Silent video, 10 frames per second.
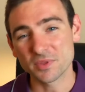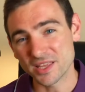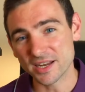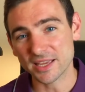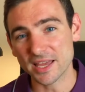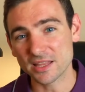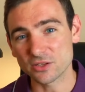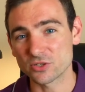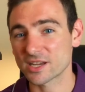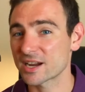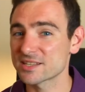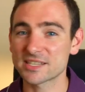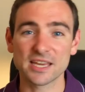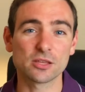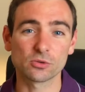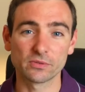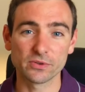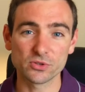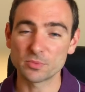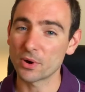And again, there's kind of scathing
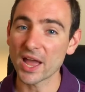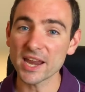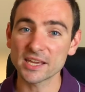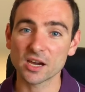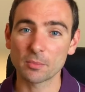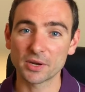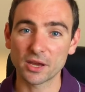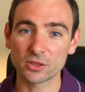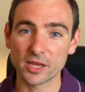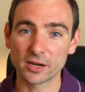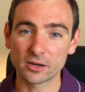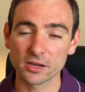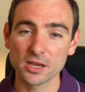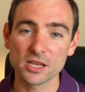reviews about any company out there.